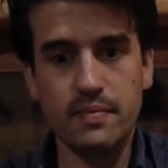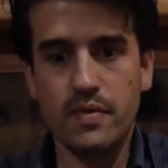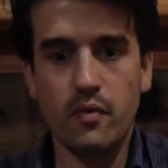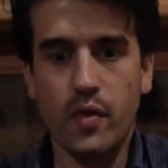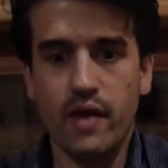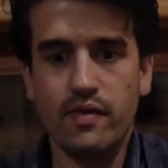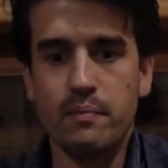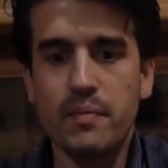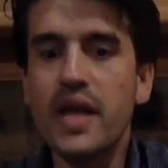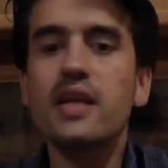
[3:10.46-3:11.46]
we have a
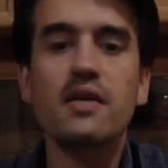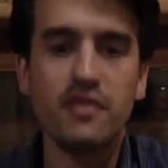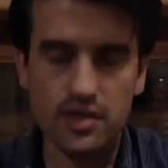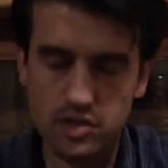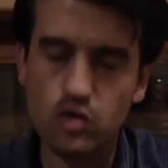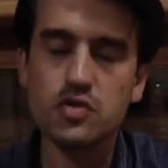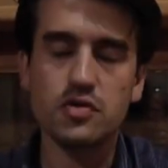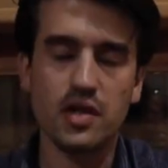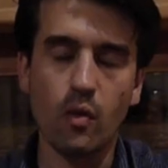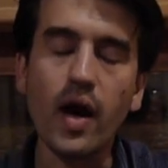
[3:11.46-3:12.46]
big difference also
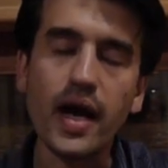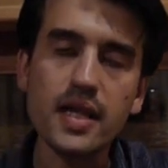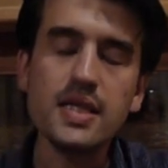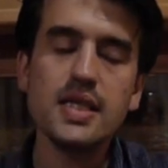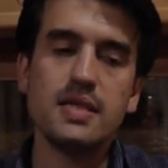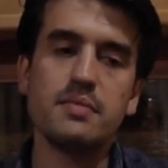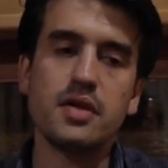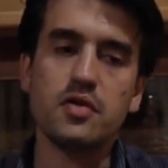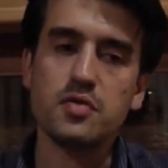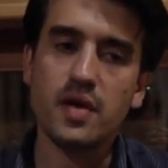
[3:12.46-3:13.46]
in the wine,
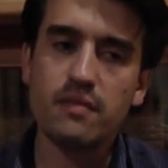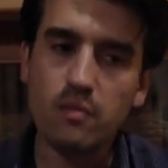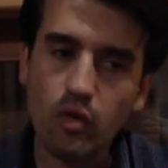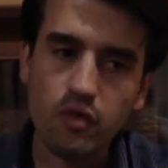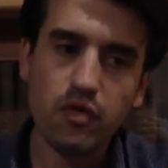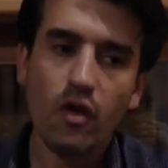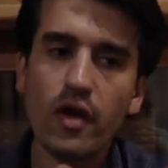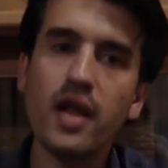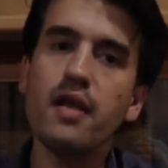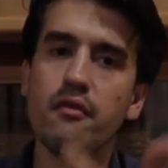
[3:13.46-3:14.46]
because we have more
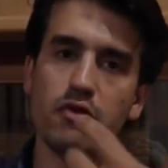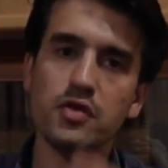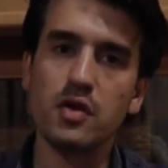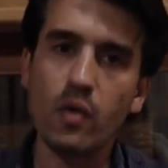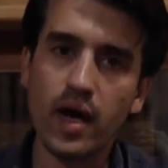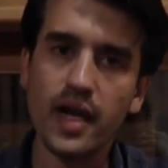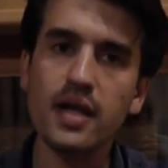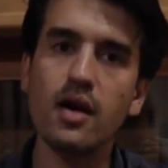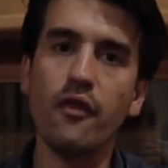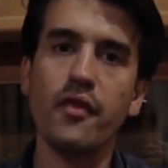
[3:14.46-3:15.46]
floral and fruity wine
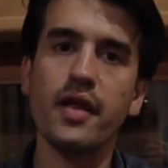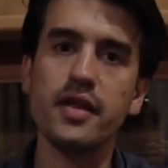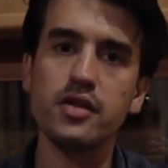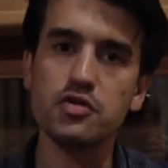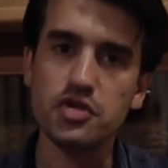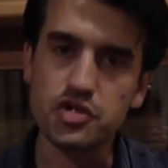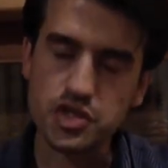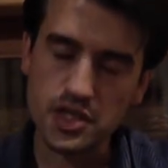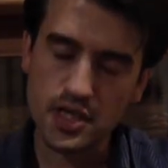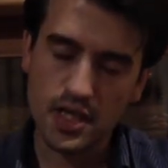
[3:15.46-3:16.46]
on the
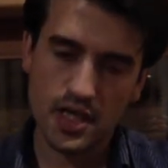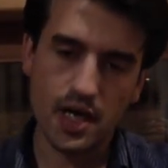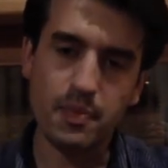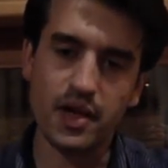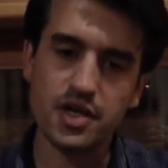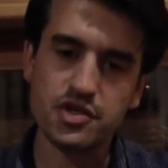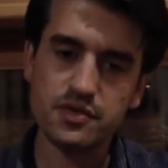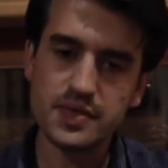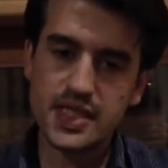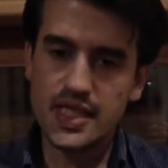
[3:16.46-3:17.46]
DOCG
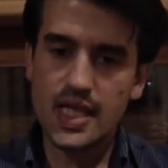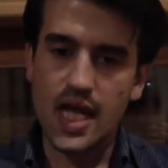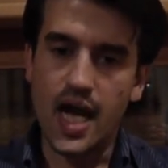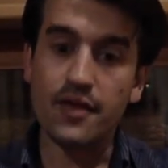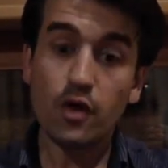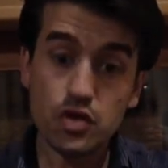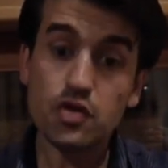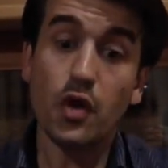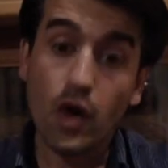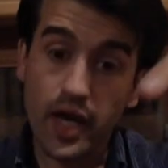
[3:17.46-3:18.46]
appellation, and
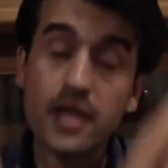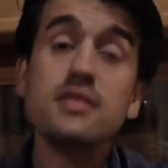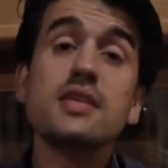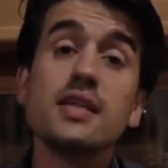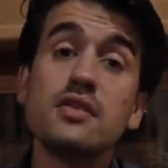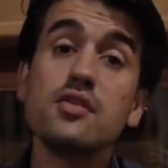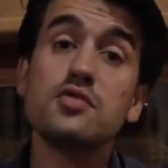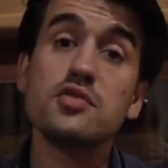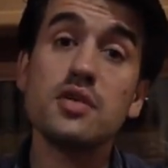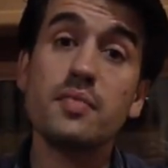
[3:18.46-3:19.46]
also inside the
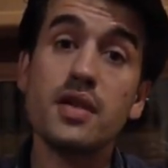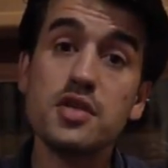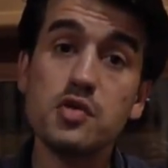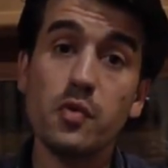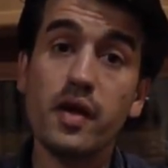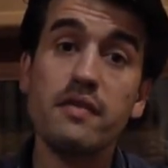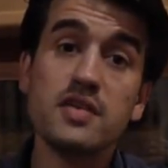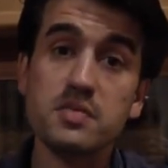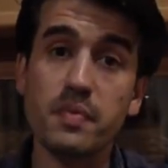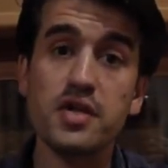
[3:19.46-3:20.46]
DOCG appellation we have a
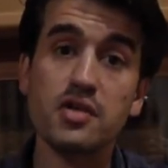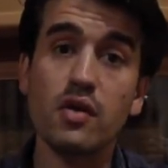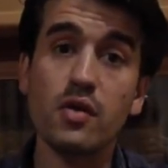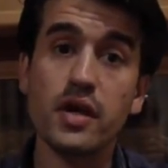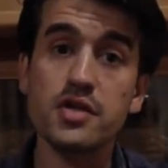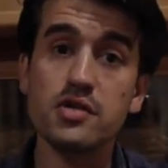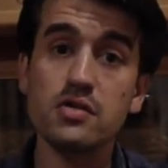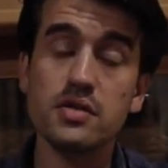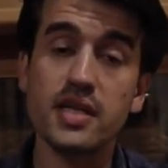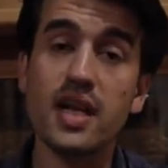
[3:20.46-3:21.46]
special
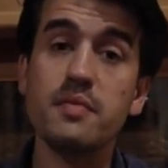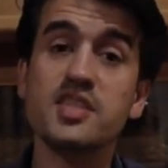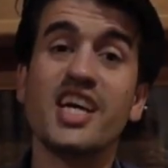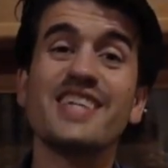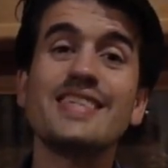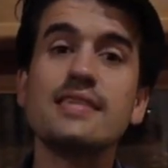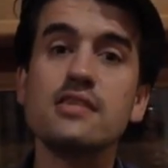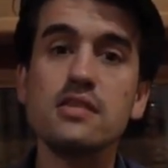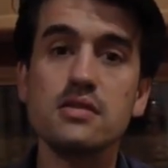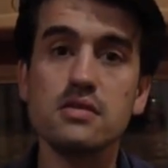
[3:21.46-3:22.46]
location. The name is
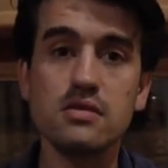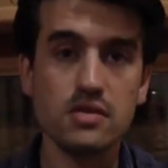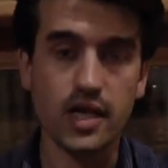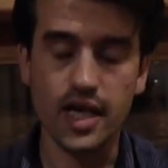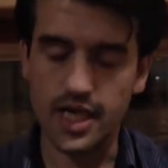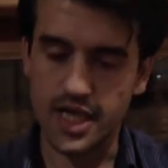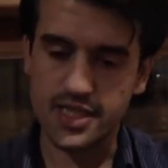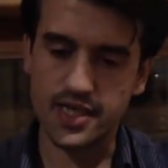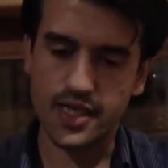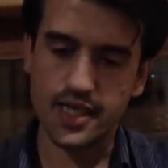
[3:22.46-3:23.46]
Cartizze. Okay,
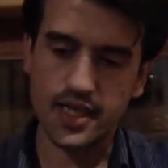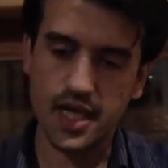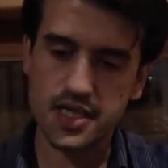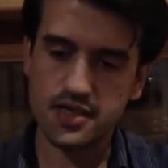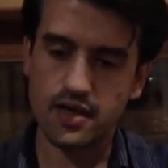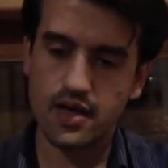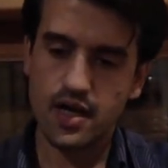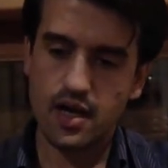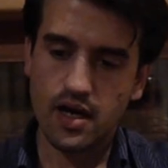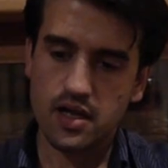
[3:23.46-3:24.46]

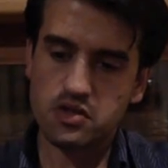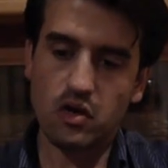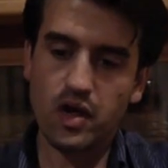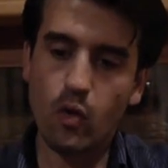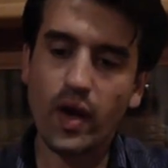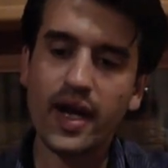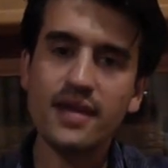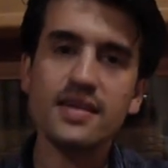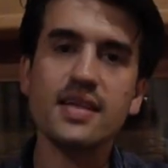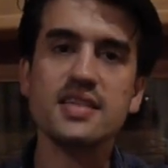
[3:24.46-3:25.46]
it's only
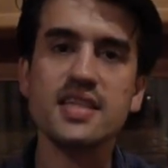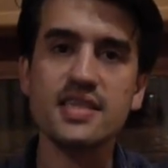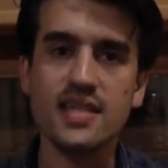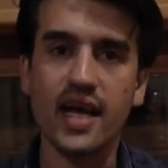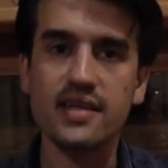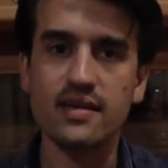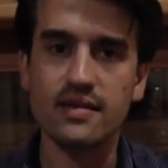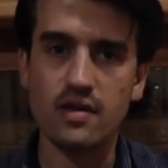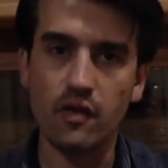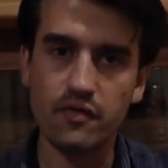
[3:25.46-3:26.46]
106
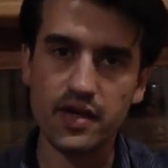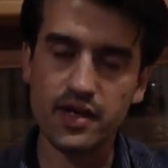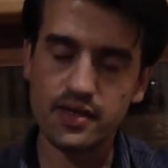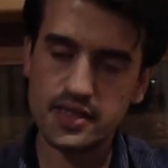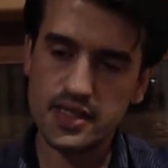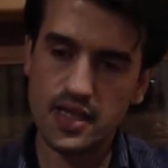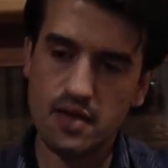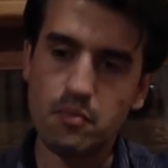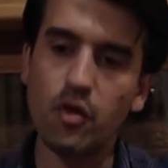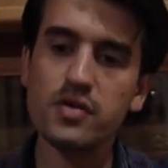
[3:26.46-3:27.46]
hectares of vineyard,
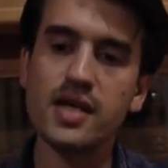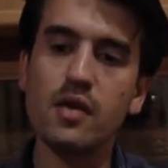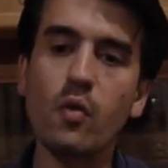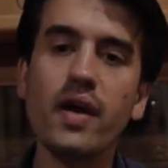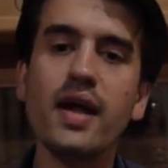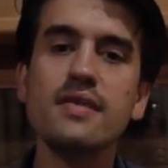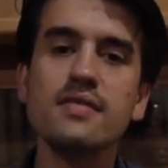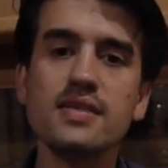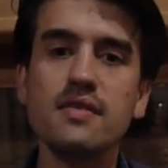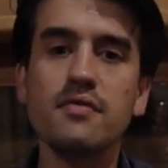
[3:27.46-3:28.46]
more than
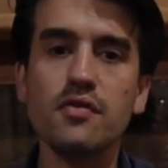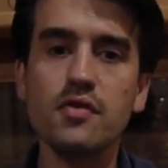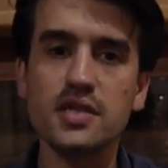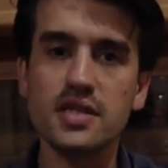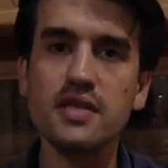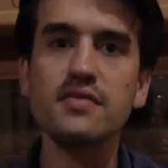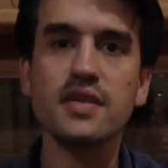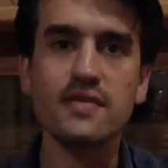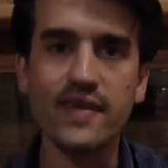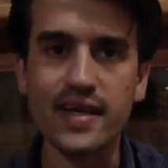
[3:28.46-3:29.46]
140
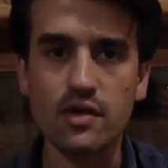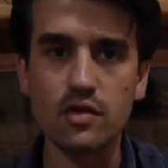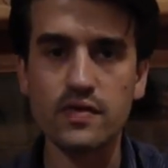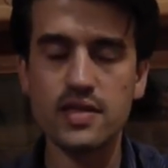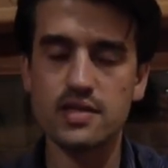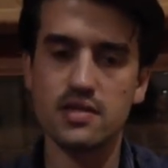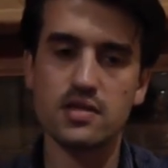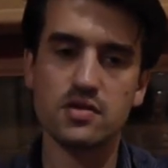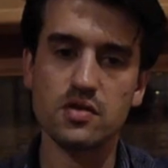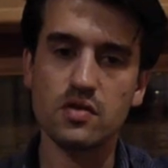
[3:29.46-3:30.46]
different vine growers,
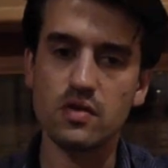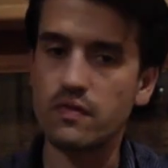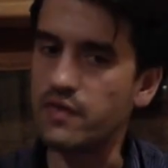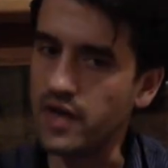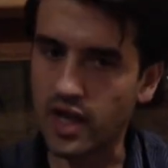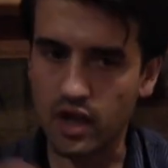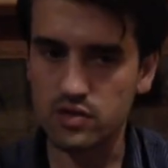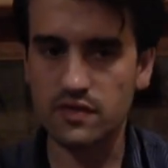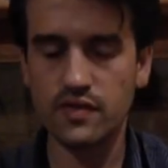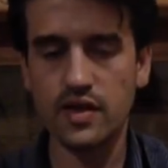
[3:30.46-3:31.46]
so a lot
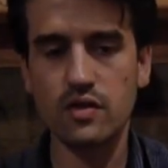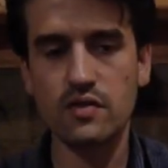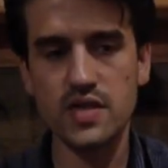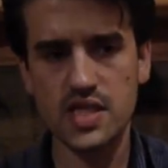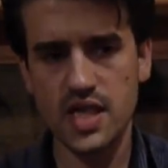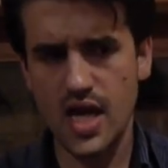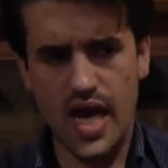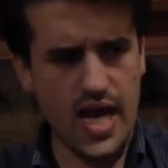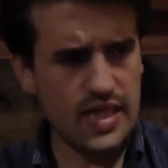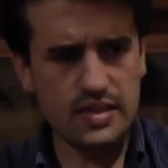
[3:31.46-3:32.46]
of vine growers,
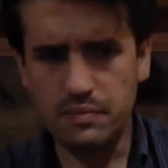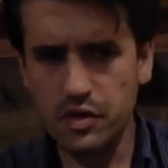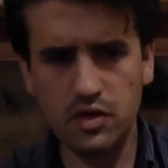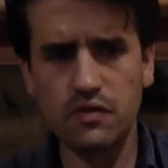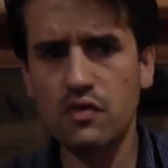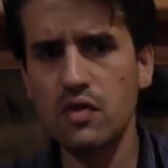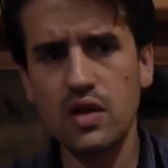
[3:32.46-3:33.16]
and the beautiful